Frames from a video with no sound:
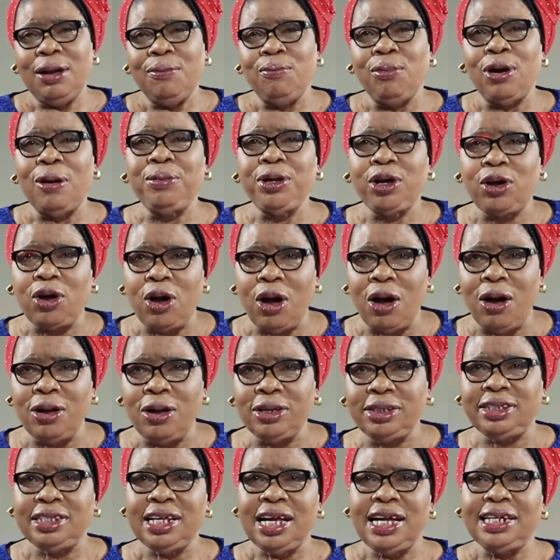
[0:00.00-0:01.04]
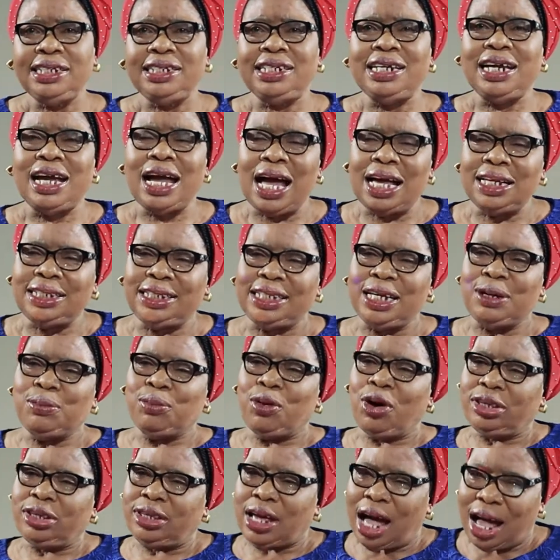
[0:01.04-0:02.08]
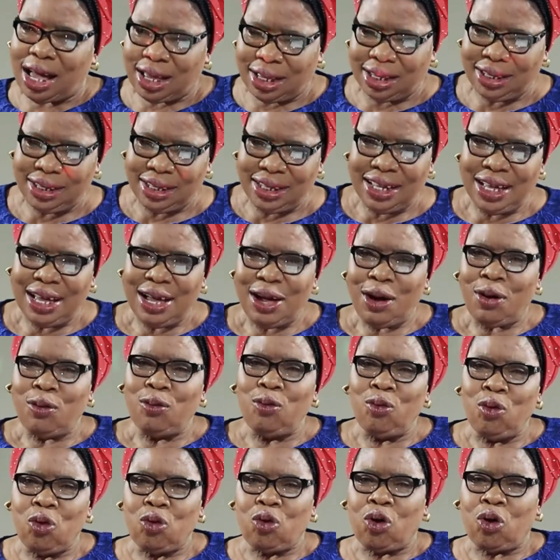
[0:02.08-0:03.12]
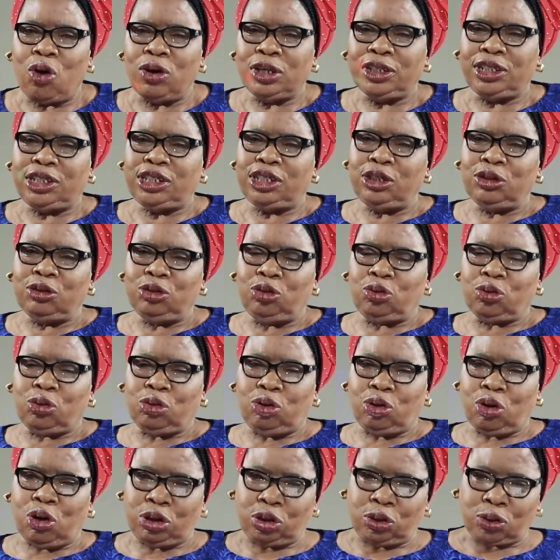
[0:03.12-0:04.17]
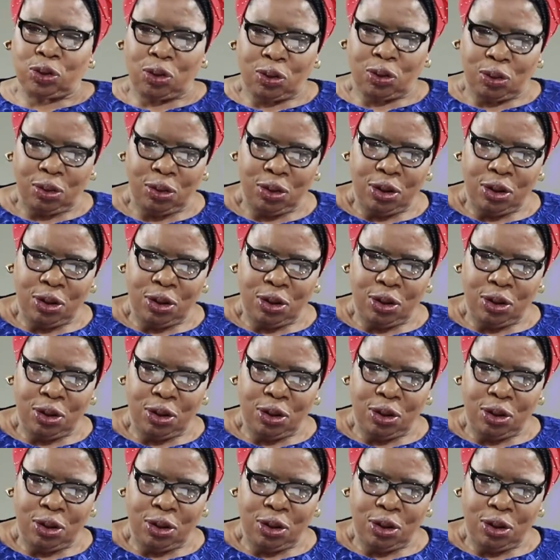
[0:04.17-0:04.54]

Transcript: But because she has a mother who continued to nurture,